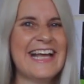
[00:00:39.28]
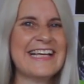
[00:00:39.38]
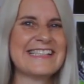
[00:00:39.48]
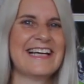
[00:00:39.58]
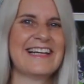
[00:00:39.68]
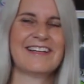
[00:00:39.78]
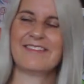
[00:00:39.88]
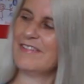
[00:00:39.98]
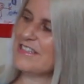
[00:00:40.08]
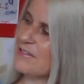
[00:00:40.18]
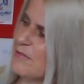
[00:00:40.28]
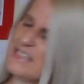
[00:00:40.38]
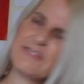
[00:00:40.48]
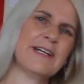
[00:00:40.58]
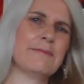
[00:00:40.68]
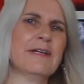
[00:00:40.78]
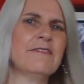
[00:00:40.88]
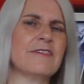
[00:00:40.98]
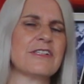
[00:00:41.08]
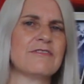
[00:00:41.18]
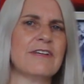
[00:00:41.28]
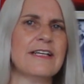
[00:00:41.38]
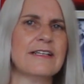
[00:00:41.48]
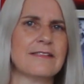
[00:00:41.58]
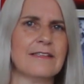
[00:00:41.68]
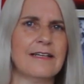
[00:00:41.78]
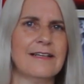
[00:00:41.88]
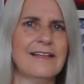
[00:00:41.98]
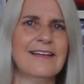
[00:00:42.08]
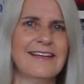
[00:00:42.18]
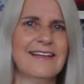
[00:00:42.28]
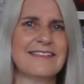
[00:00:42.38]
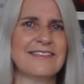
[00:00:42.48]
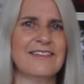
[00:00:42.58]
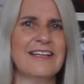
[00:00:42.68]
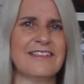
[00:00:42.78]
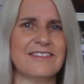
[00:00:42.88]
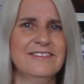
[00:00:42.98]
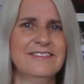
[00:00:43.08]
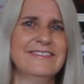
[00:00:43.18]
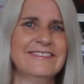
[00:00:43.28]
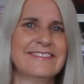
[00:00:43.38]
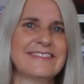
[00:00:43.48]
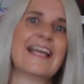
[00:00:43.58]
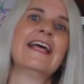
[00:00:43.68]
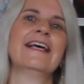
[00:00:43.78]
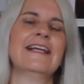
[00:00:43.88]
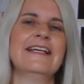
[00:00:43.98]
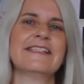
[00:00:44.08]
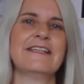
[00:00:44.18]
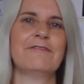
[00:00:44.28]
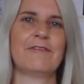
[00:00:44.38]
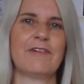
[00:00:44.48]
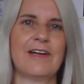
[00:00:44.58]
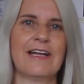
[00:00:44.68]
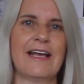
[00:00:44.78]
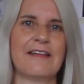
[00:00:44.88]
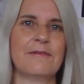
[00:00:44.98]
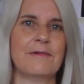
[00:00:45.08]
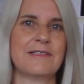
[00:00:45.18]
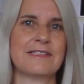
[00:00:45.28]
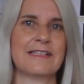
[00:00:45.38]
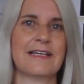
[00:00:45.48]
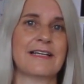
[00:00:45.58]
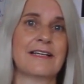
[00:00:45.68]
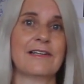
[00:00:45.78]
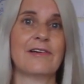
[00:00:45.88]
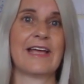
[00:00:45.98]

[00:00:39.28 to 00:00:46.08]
He's our little fish. Well, he's quite a big fish really, isn't he? He's not little. Let's see if we've got any other words to look